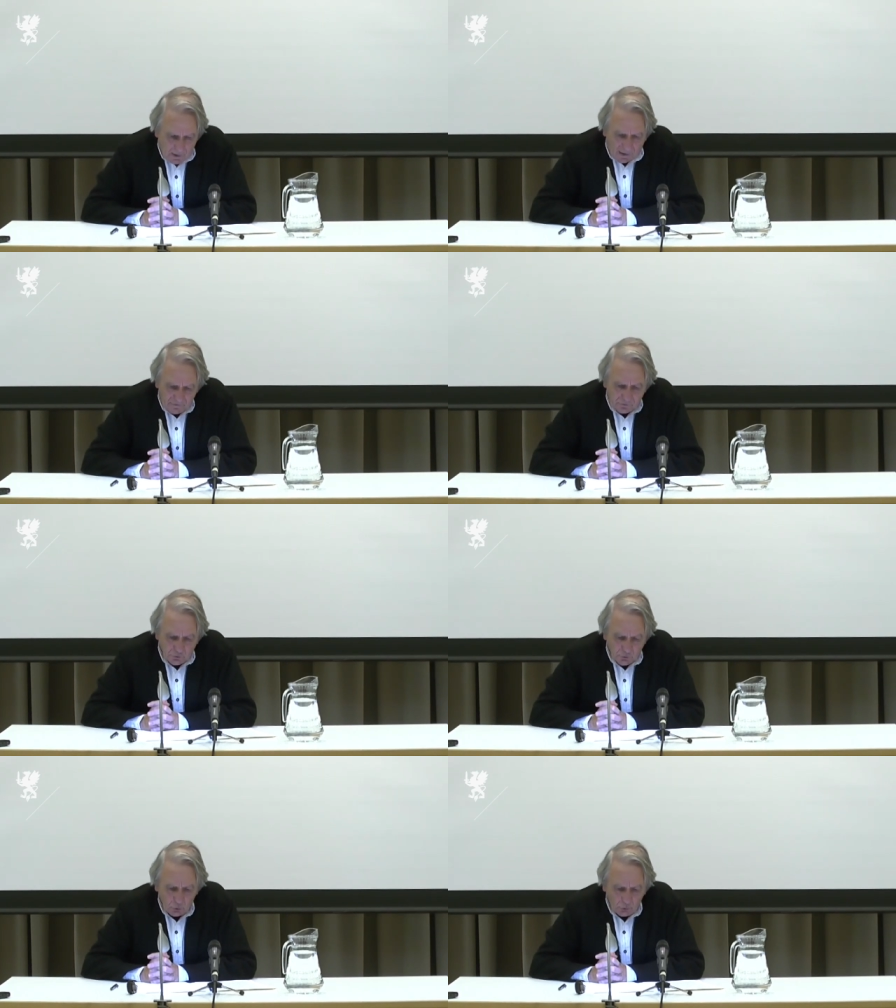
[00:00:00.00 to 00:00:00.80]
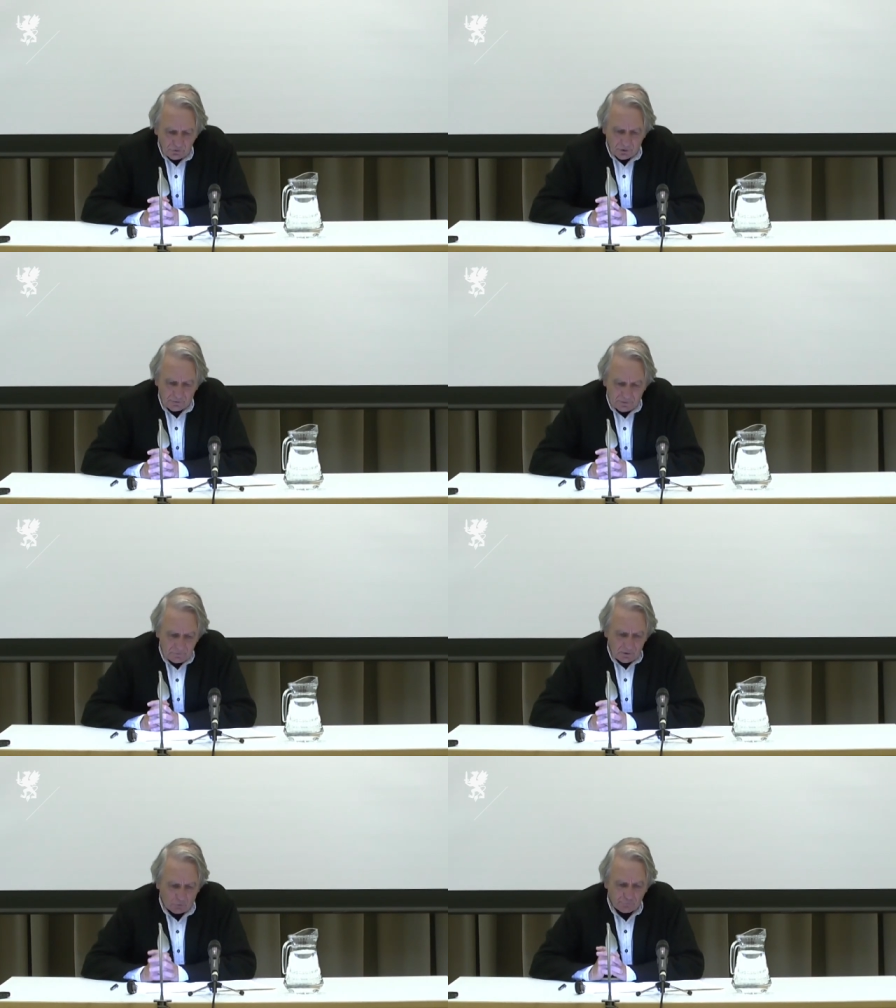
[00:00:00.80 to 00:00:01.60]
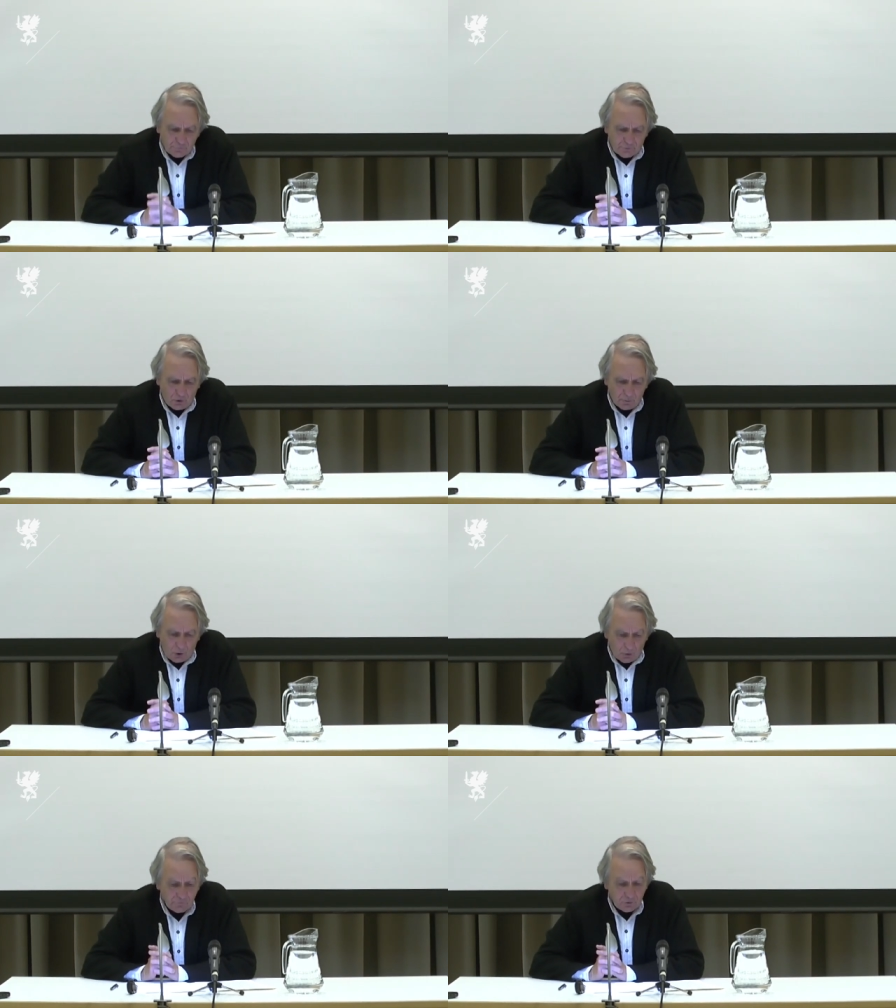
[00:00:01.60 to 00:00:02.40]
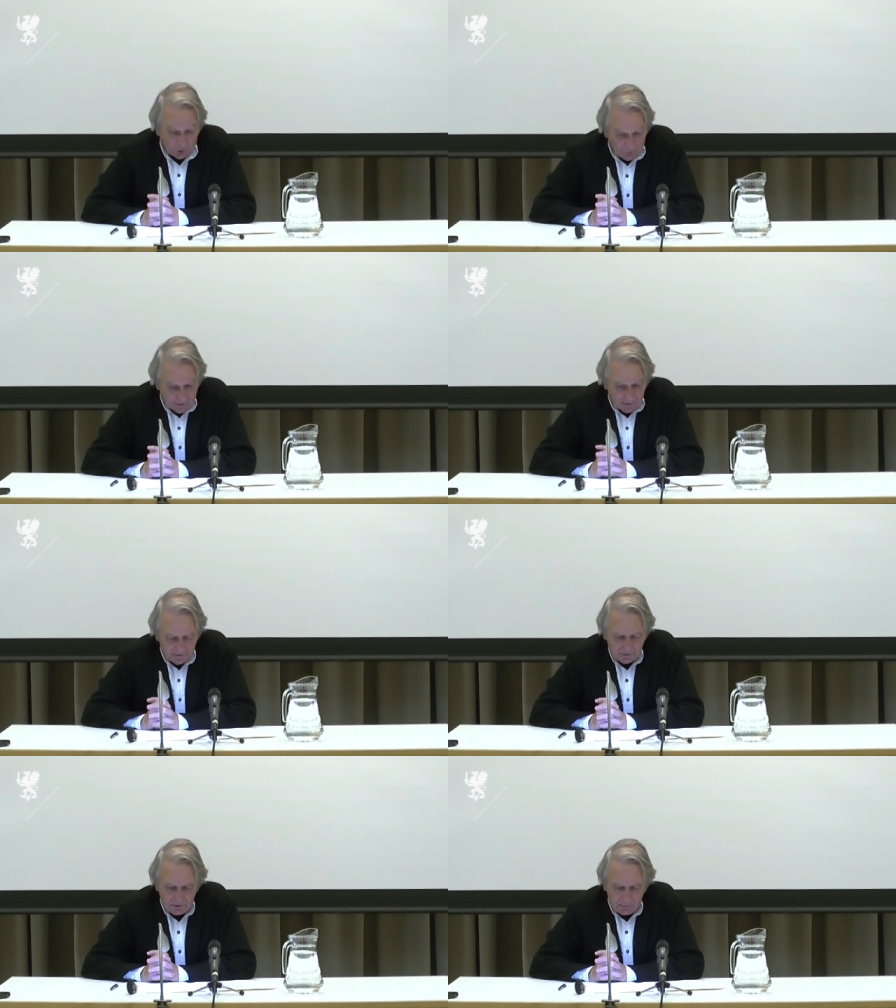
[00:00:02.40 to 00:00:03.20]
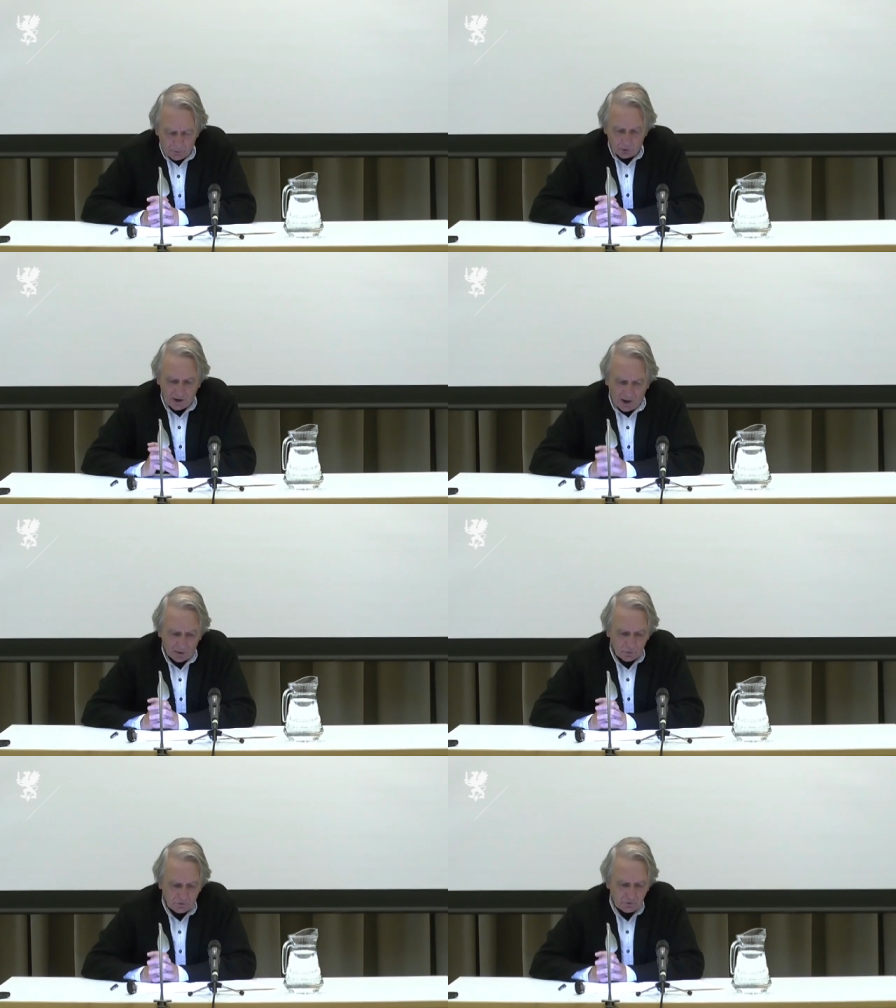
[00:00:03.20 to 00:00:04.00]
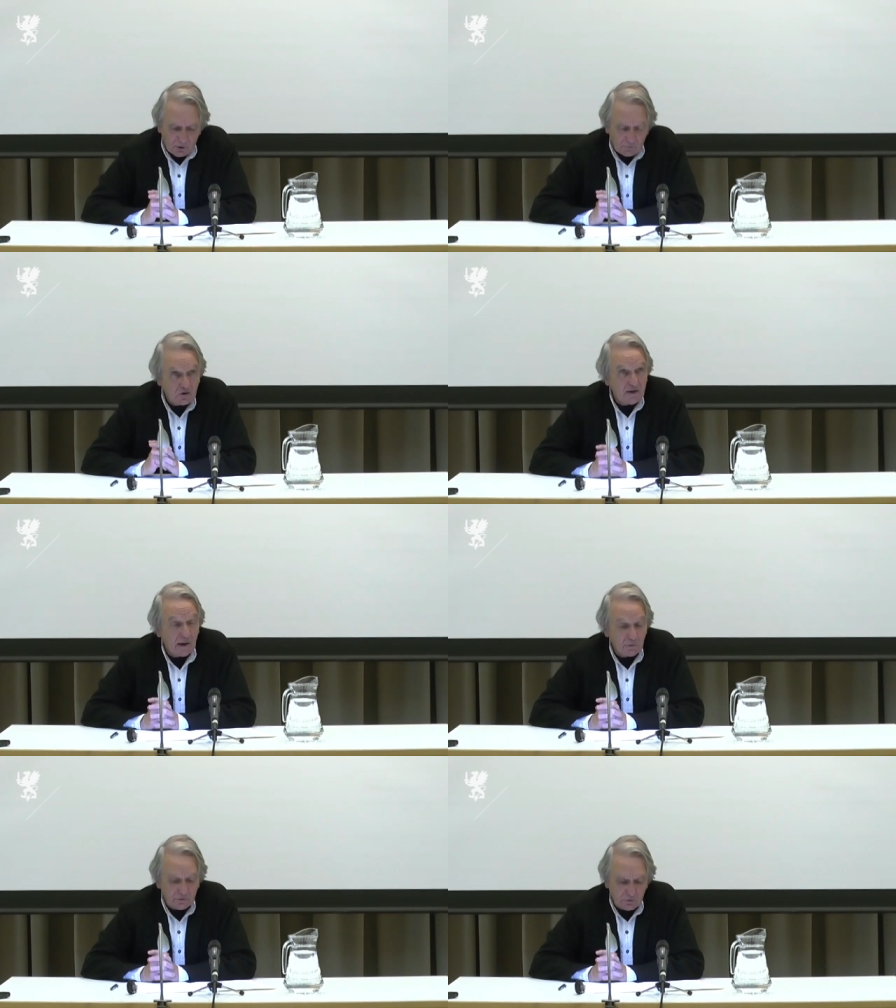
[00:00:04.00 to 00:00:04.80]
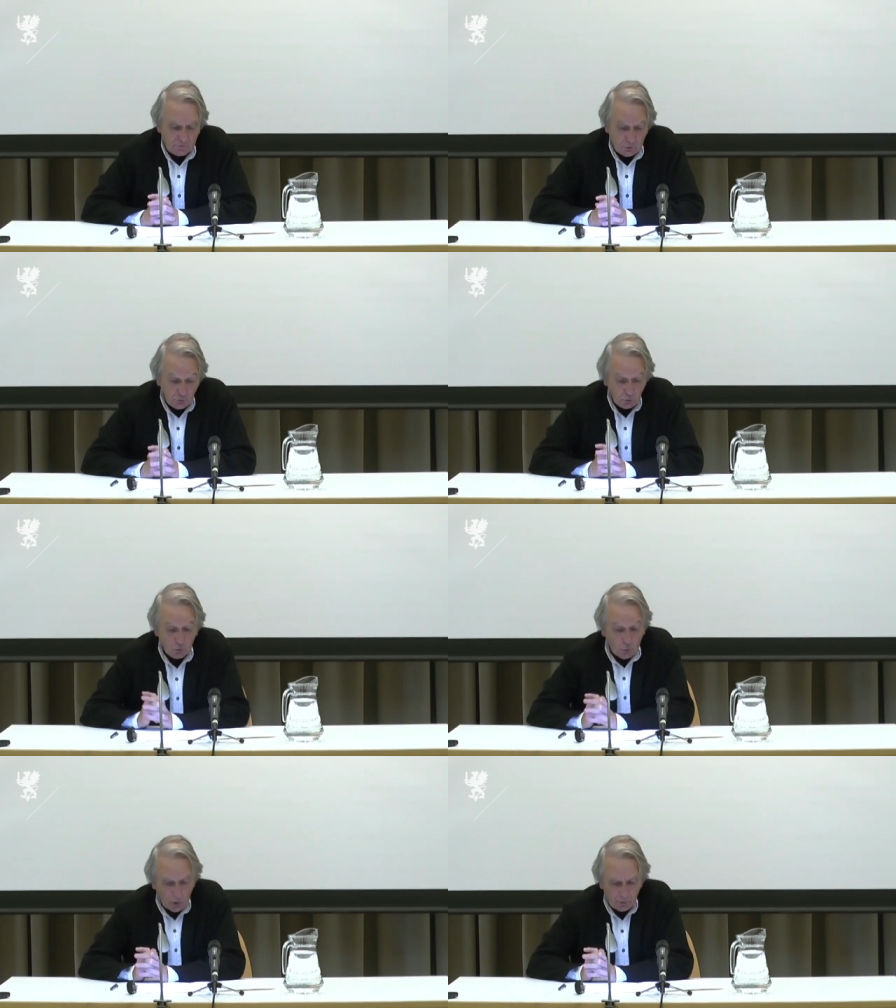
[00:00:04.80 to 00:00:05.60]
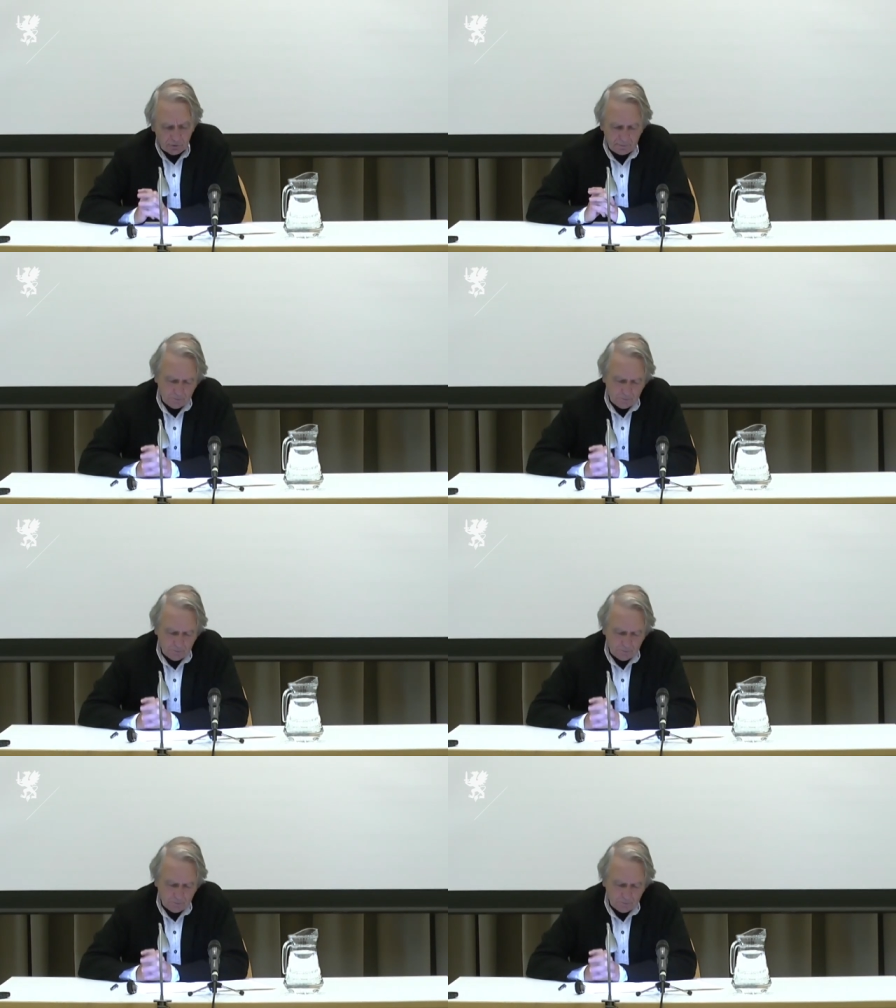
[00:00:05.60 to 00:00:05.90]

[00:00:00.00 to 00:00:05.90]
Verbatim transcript: as a new union of form of content born out of the chaos of a new world.